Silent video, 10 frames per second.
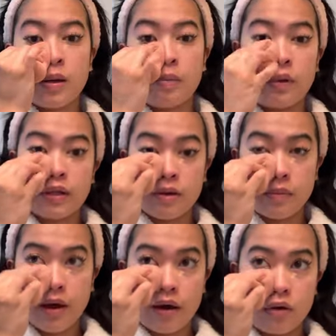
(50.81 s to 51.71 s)
blend them
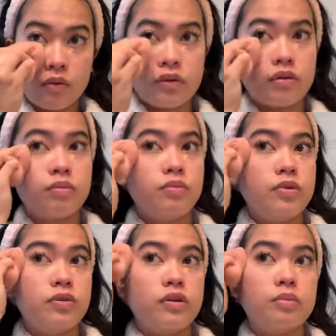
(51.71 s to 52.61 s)
out with a
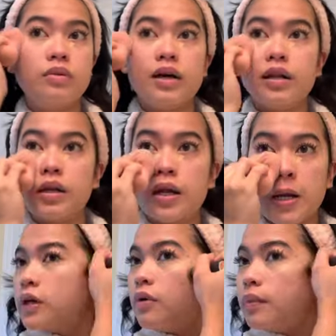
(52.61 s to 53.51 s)
beauty blender.